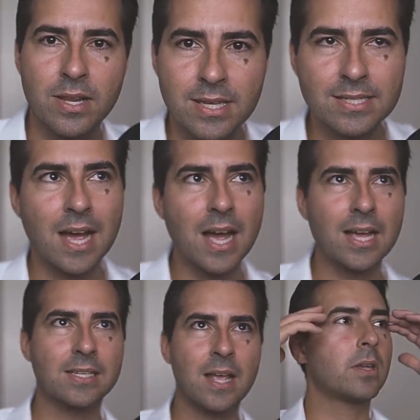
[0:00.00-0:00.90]
This
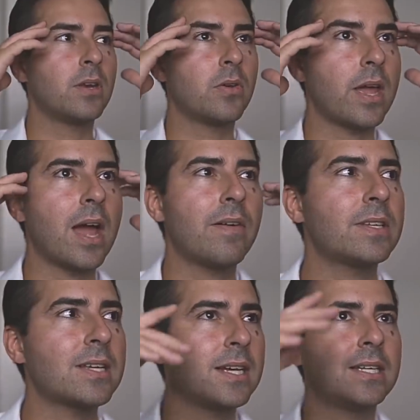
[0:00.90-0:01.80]
video is mostly
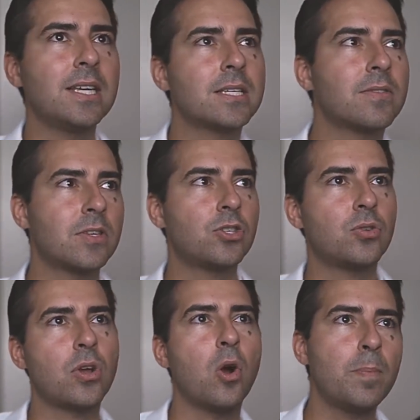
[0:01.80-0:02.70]
buzzwords of
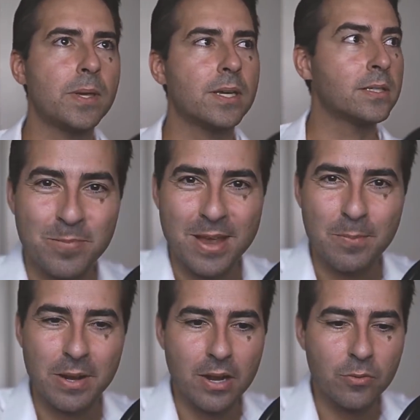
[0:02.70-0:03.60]
logic and reason
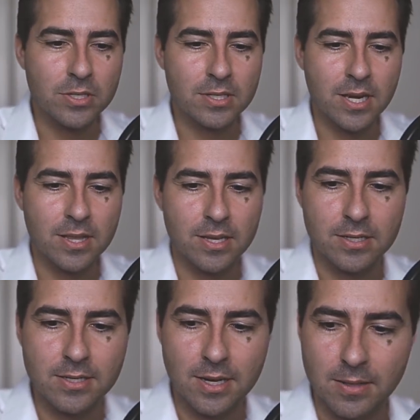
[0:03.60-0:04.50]
and reality,
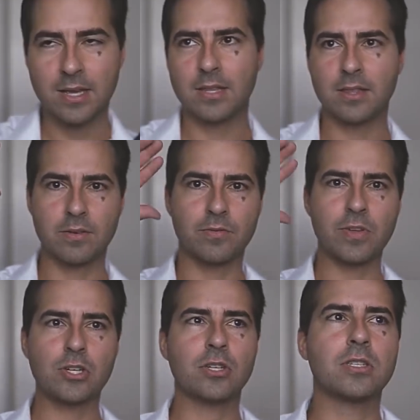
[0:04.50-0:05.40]
but
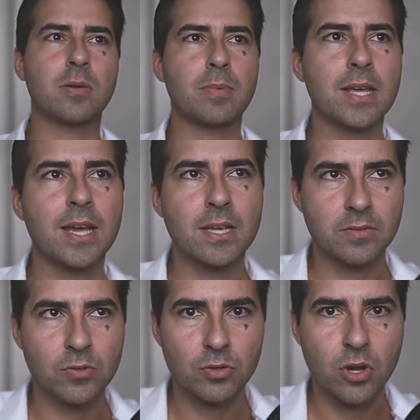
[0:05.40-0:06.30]
no
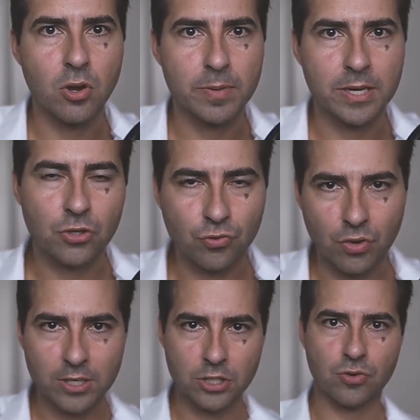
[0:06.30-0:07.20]
substance or anything.
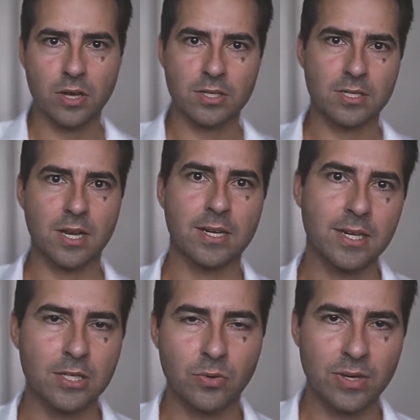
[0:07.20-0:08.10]
Let's
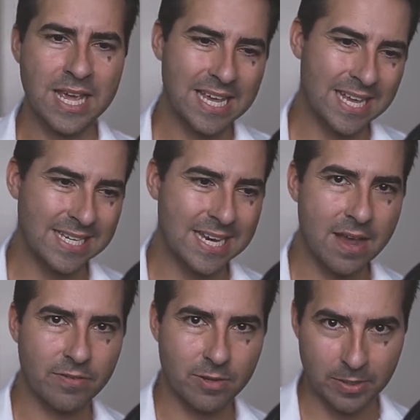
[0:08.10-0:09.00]
watch this clip that
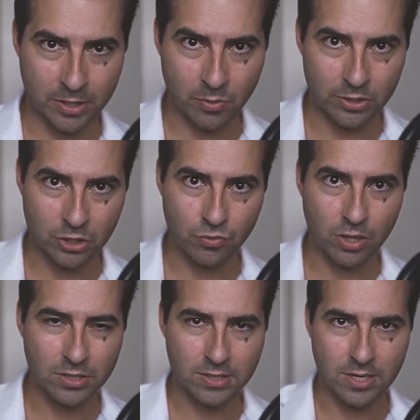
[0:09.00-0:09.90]
really showcases
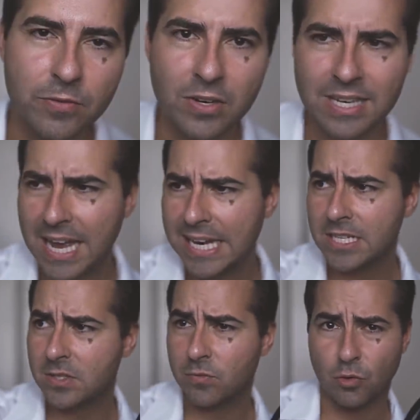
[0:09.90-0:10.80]
it. From different
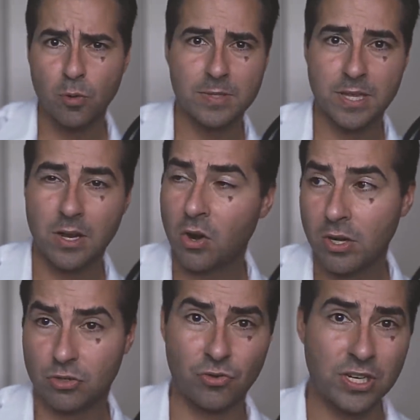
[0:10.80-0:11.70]
kinds of groups that
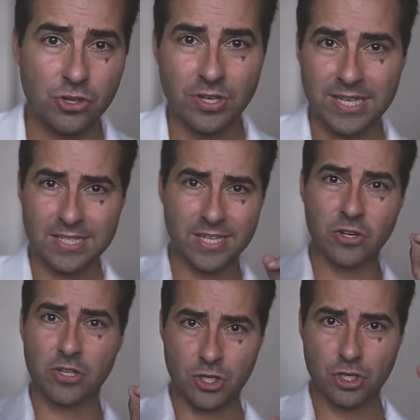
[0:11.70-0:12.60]
aren't traditionally
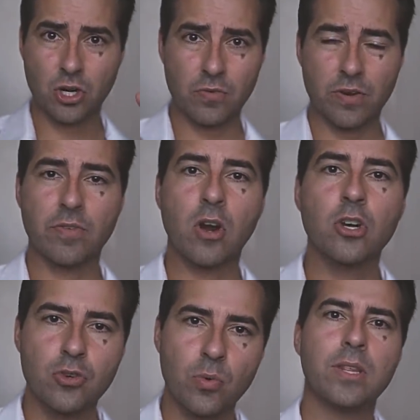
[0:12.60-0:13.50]
considered conservative
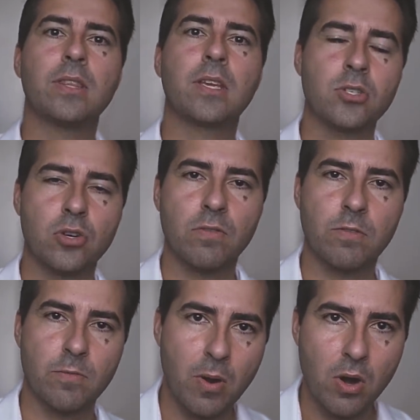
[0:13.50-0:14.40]
are joining the
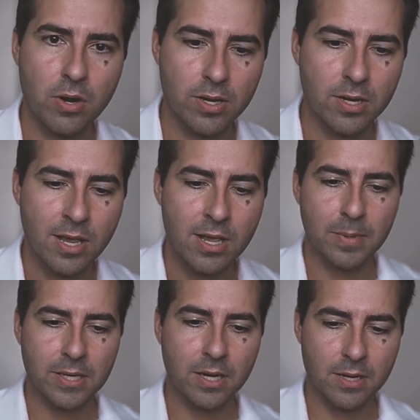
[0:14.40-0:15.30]
conservative party
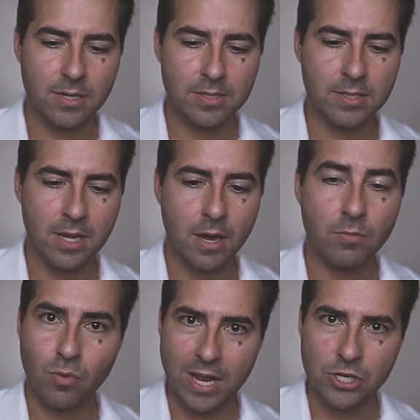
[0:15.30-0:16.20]
because
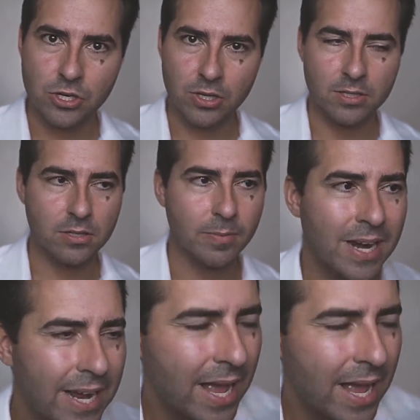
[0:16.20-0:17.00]
of rationalism.